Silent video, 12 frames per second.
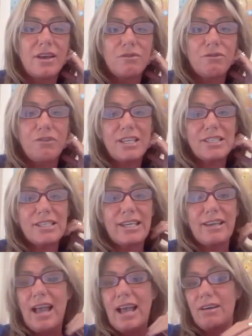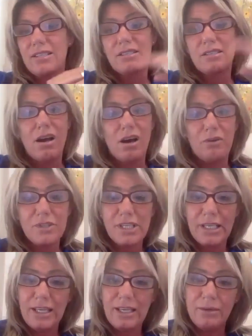facing our staff
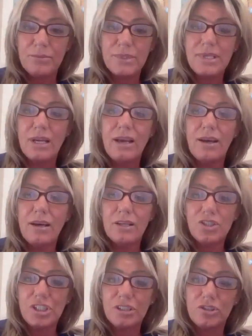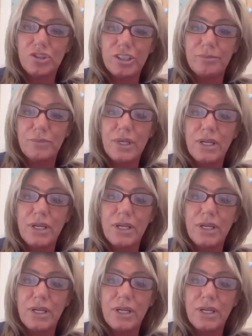teams, our children,